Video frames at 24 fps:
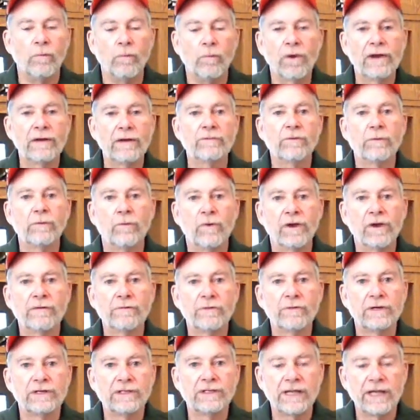
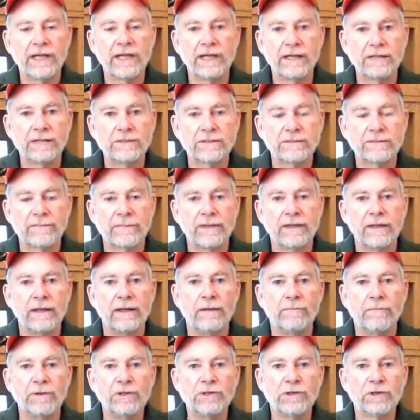Whatever it takes.
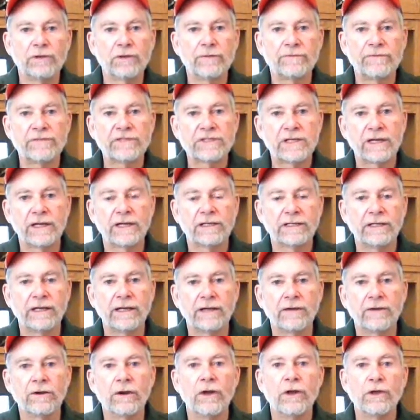But you're the
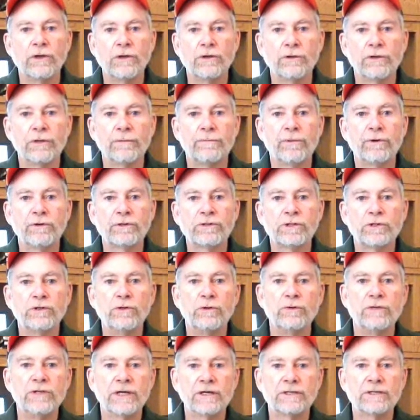facilitator. You're the person
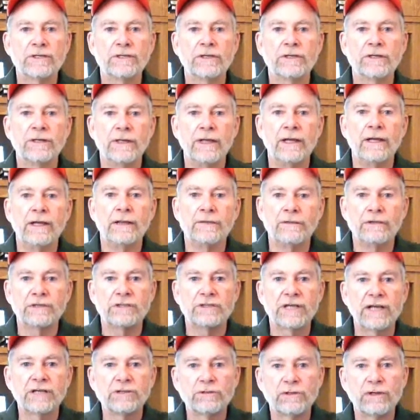who does the
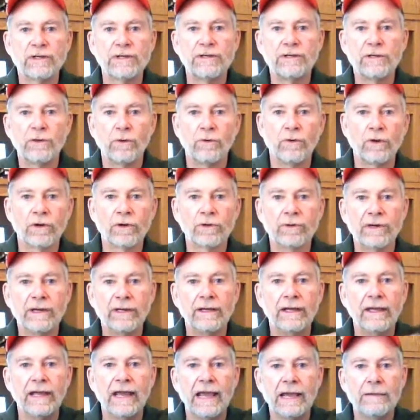scheduling, the
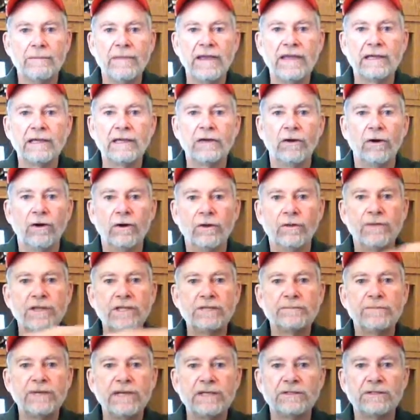ordering, and making all
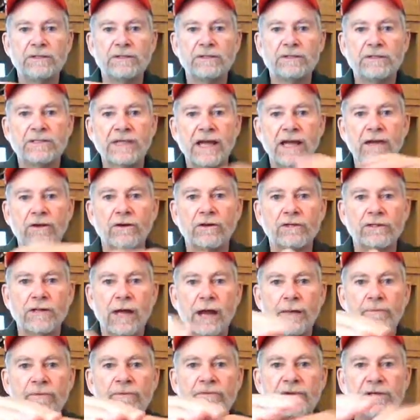these pieces stack on
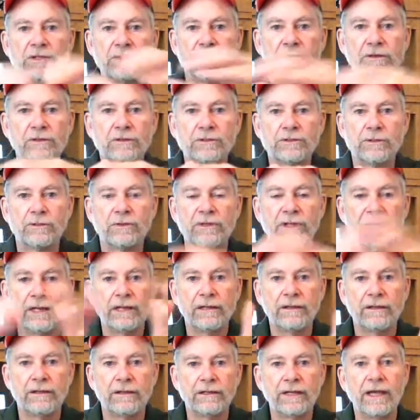top of each other, so at the
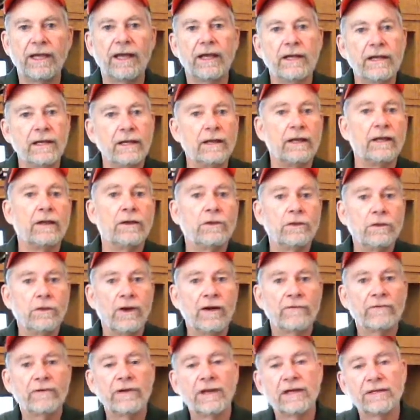end of the day, you
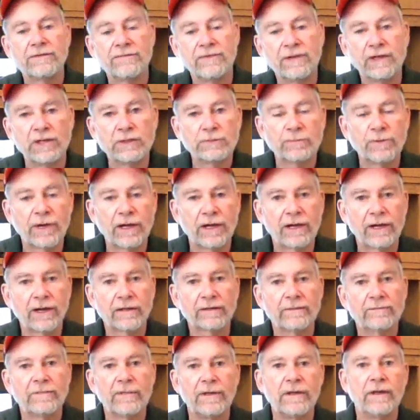have a nice finished
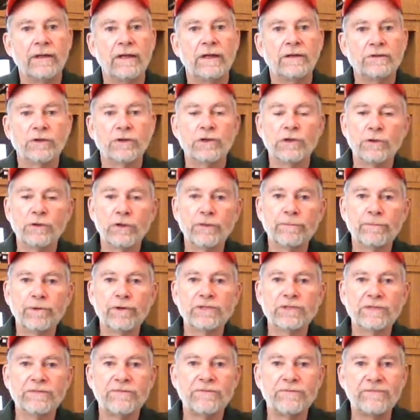product. So you're the
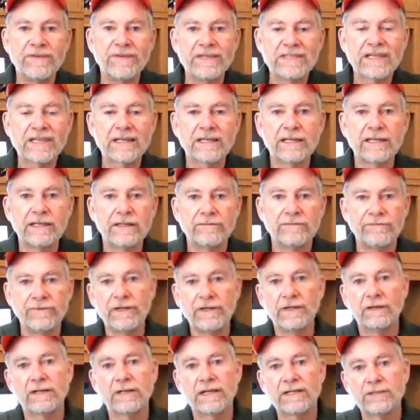person physically in the
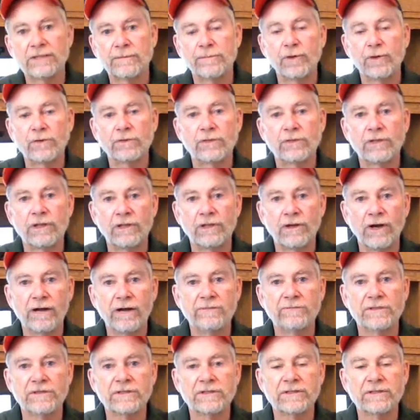field as opposed to the
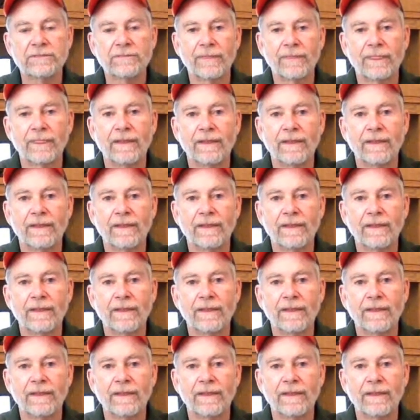office.